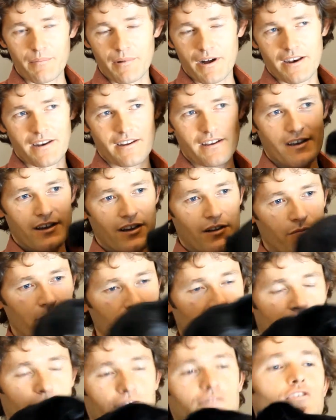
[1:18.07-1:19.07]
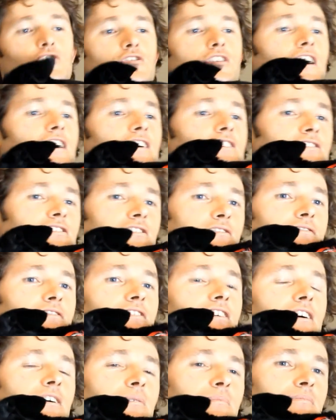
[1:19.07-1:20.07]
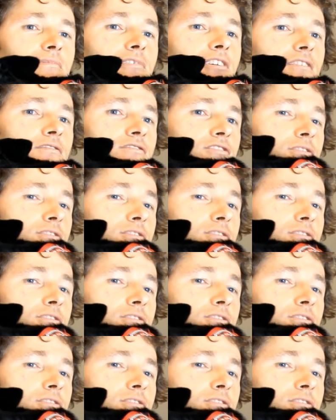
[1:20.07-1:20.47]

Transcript: But within a few days of